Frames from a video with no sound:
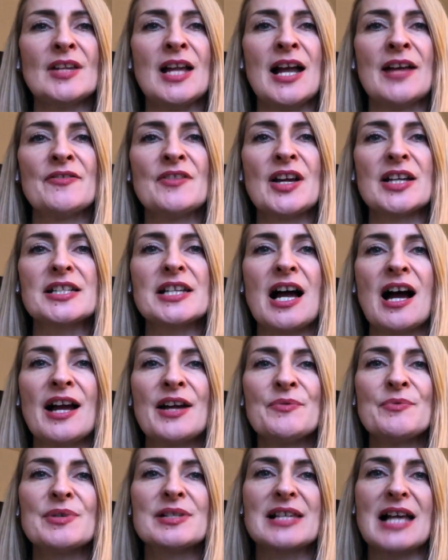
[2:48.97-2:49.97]
and that
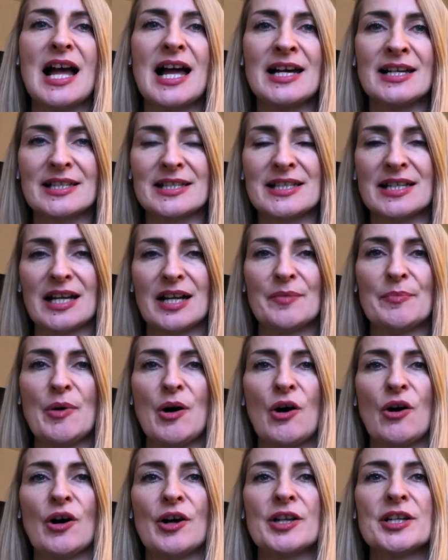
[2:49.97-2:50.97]
I was acting
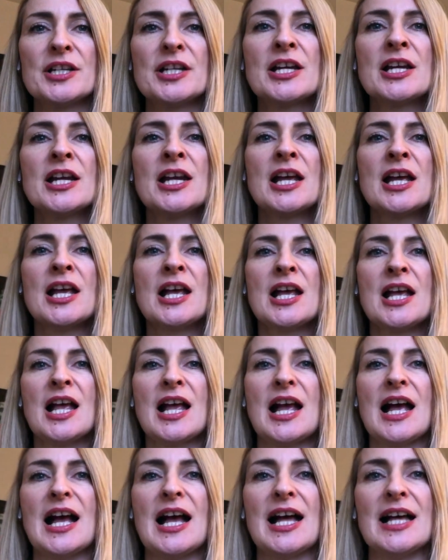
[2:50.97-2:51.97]
upon,
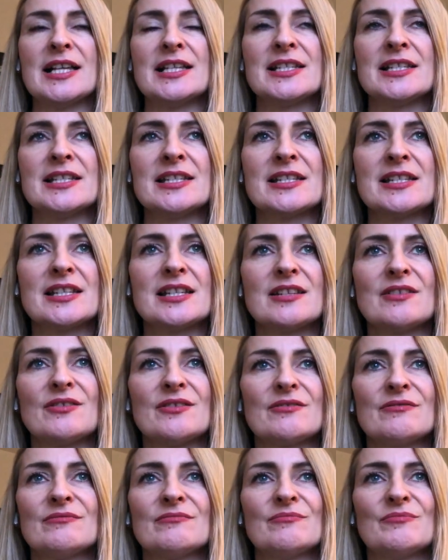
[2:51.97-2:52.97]
and
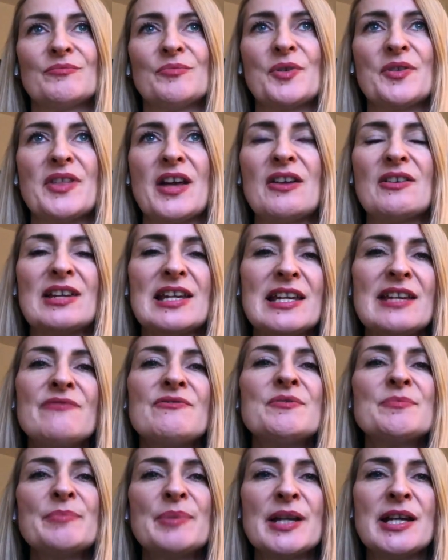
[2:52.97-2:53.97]
without
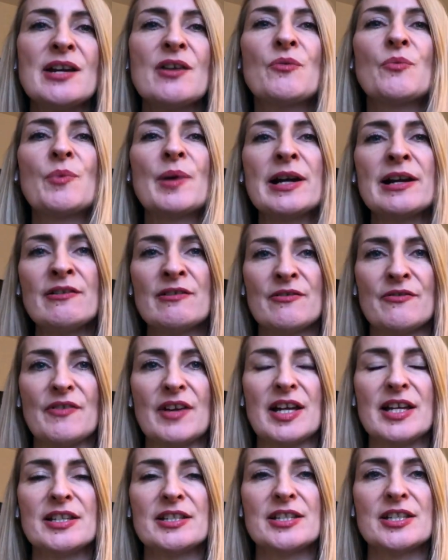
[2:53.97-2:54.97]
even being aware of
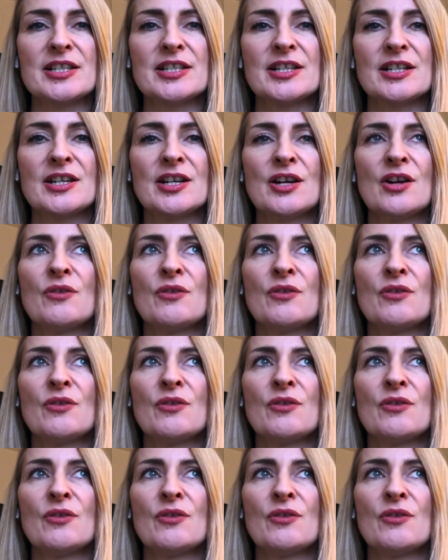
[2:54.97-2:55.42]
it.